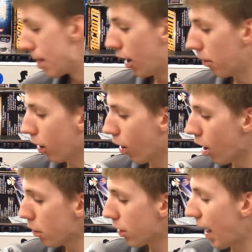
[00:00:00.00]

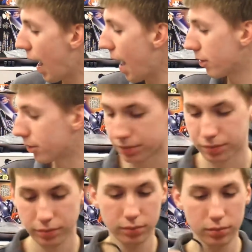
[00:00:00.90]
Along with that
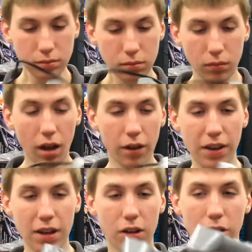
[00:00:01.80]

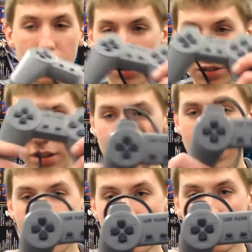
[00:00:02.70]
fake console, this
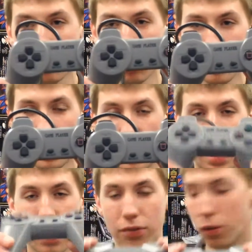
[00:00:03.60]
is the controller that I
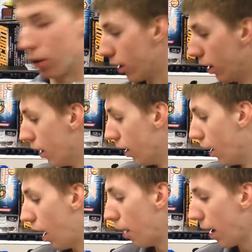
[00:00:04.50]
have for it.
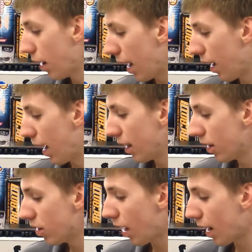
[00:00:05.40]

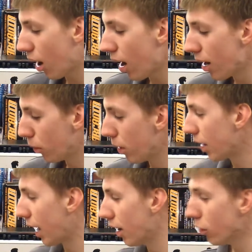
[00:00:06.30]
I got it
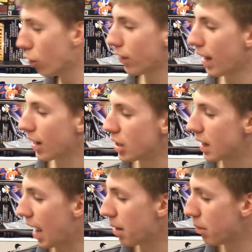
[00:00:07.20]
with it. I don't know if it actually
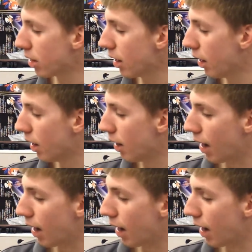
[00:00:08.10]
came with it.